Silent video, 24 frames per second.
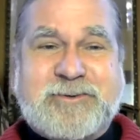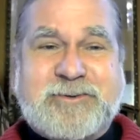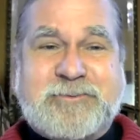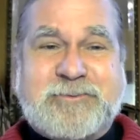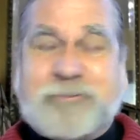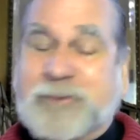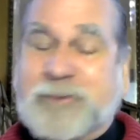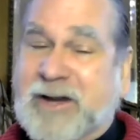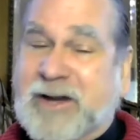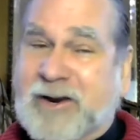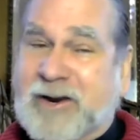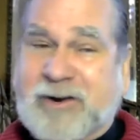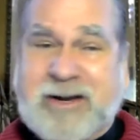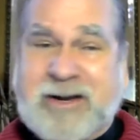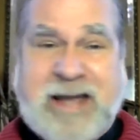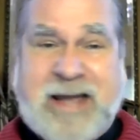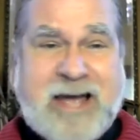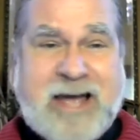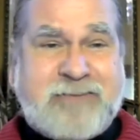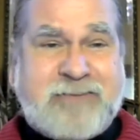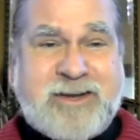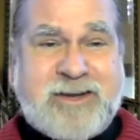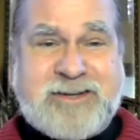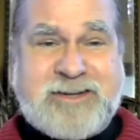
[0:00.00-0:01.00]
we are in
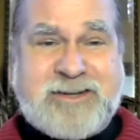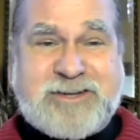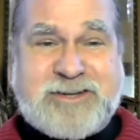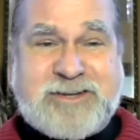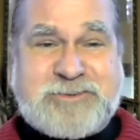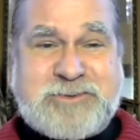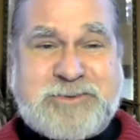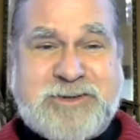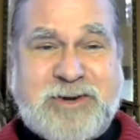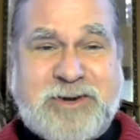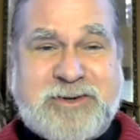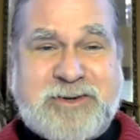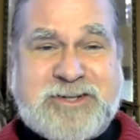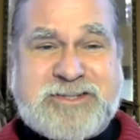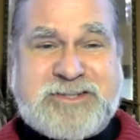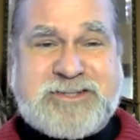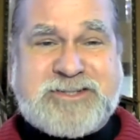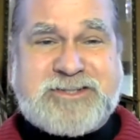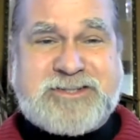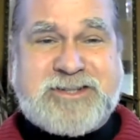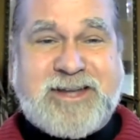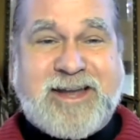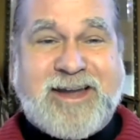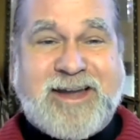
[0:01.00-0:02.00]
Advent, as we
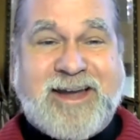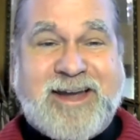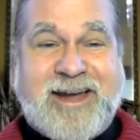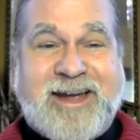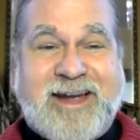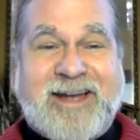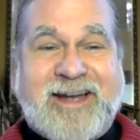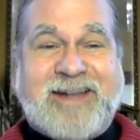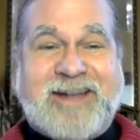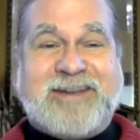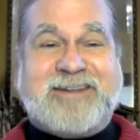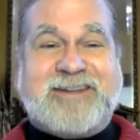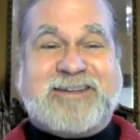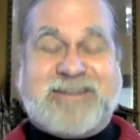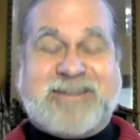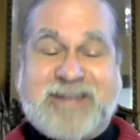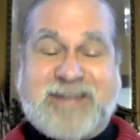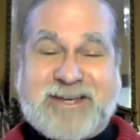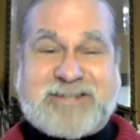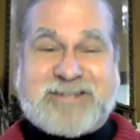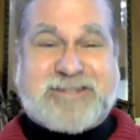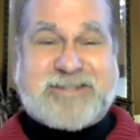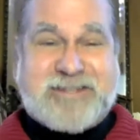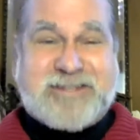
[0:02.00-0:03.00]
noticed. And
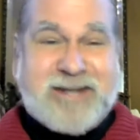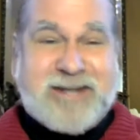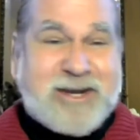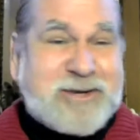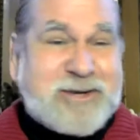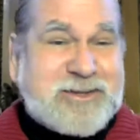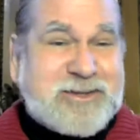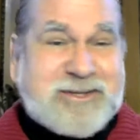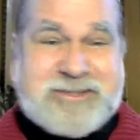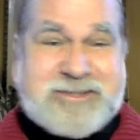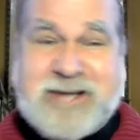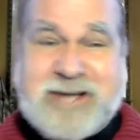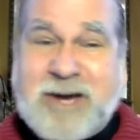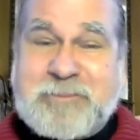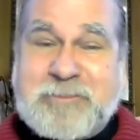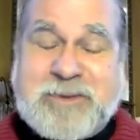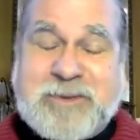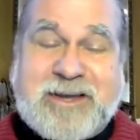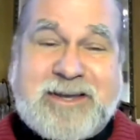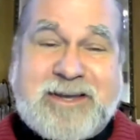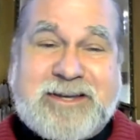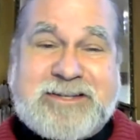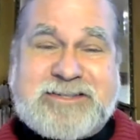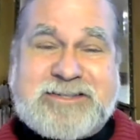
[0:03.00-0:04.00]
yes, today the
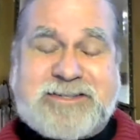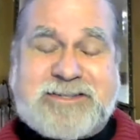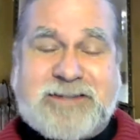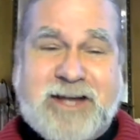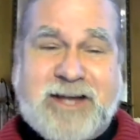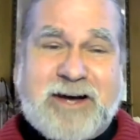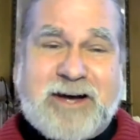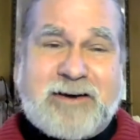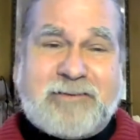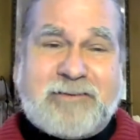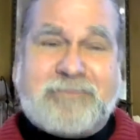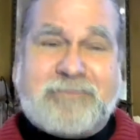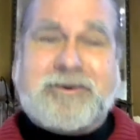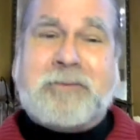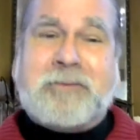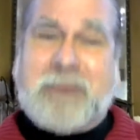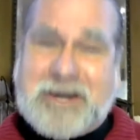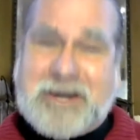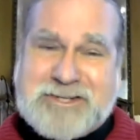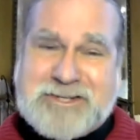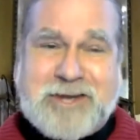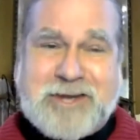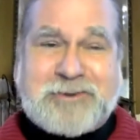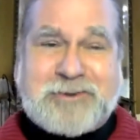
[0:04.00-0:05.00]
topic is love,
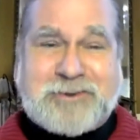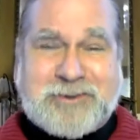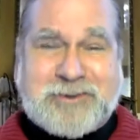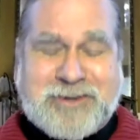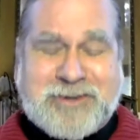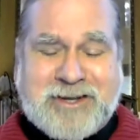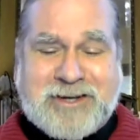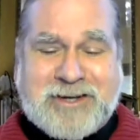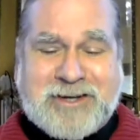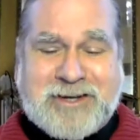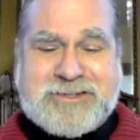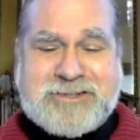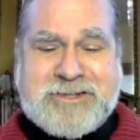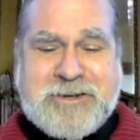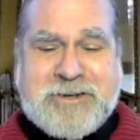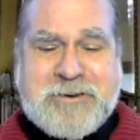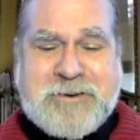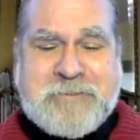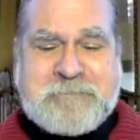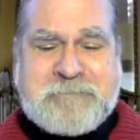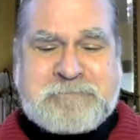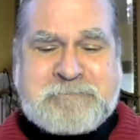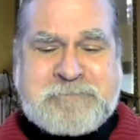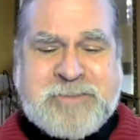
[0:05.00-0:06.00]
amongst other things.
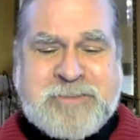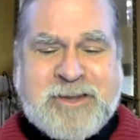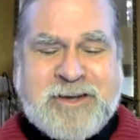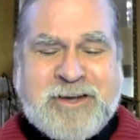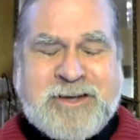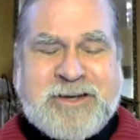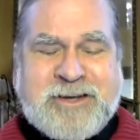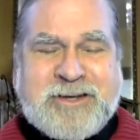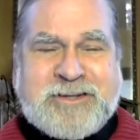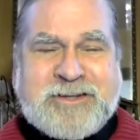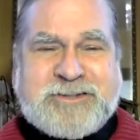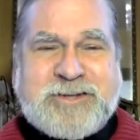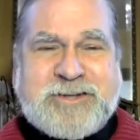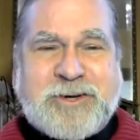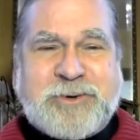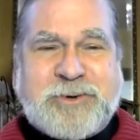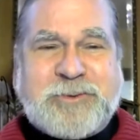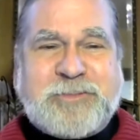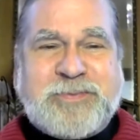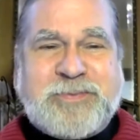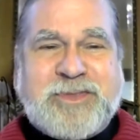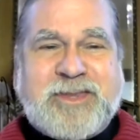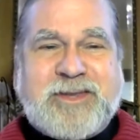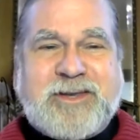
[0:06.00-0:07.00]
So
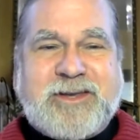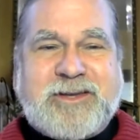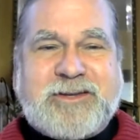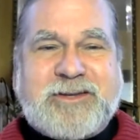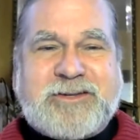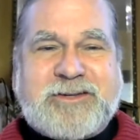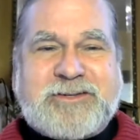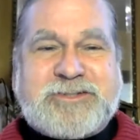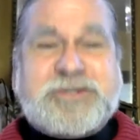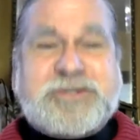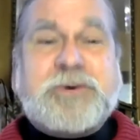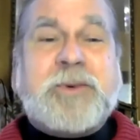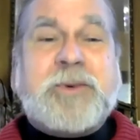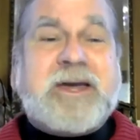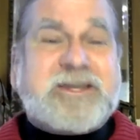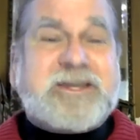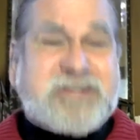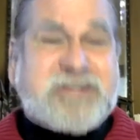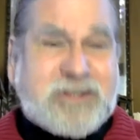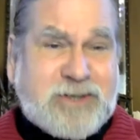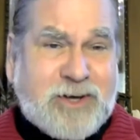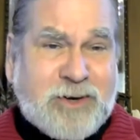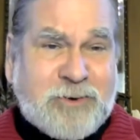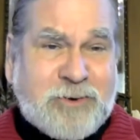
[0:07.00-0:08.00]
2 weeks
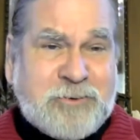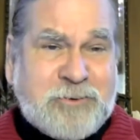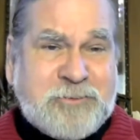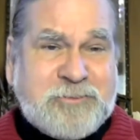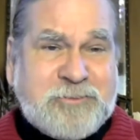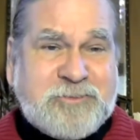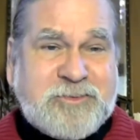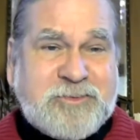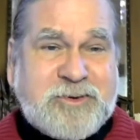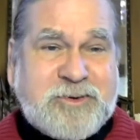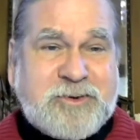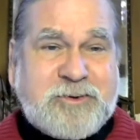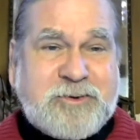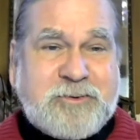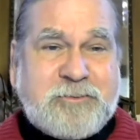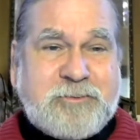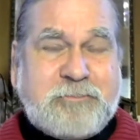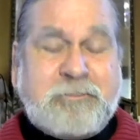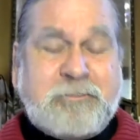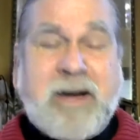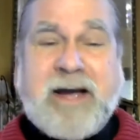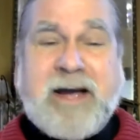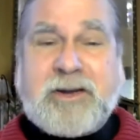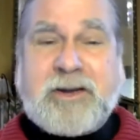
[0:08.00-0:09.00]
ago,
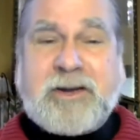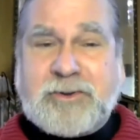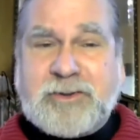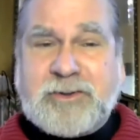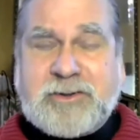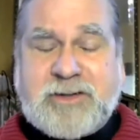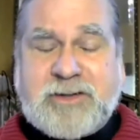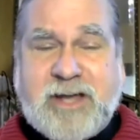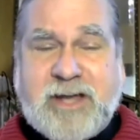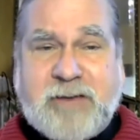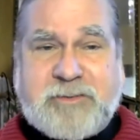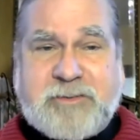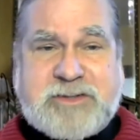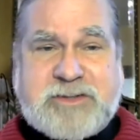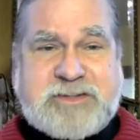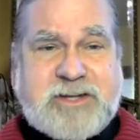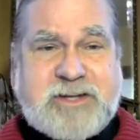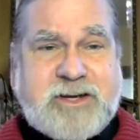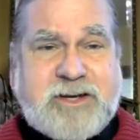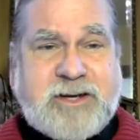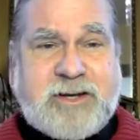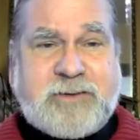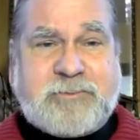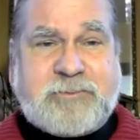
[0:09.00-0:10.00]
Michael gave us
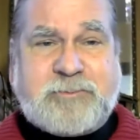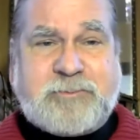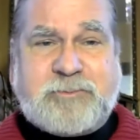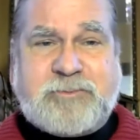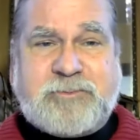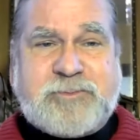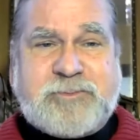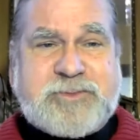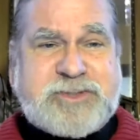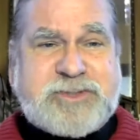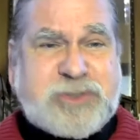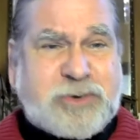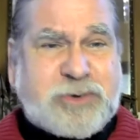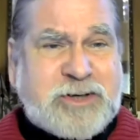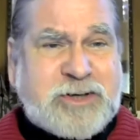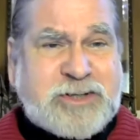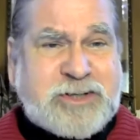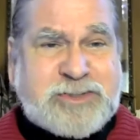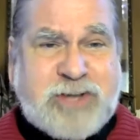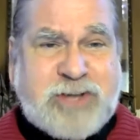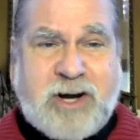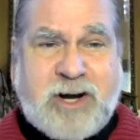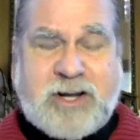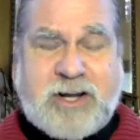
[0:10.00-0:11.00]
a stirring
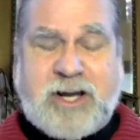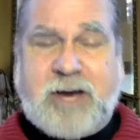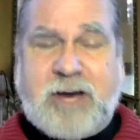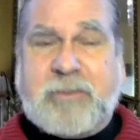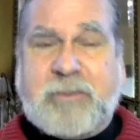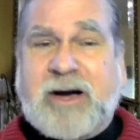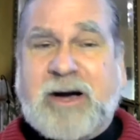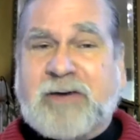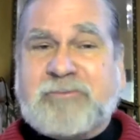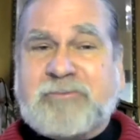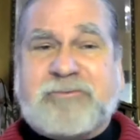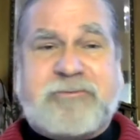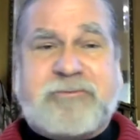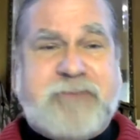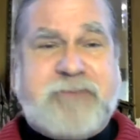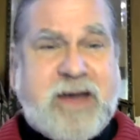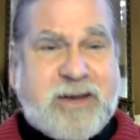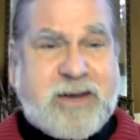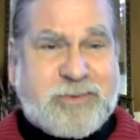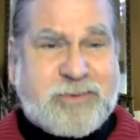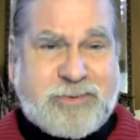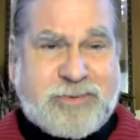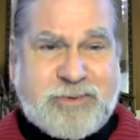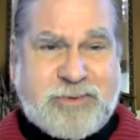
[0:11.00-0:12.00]
talk about
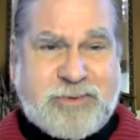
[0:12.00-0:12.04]
faith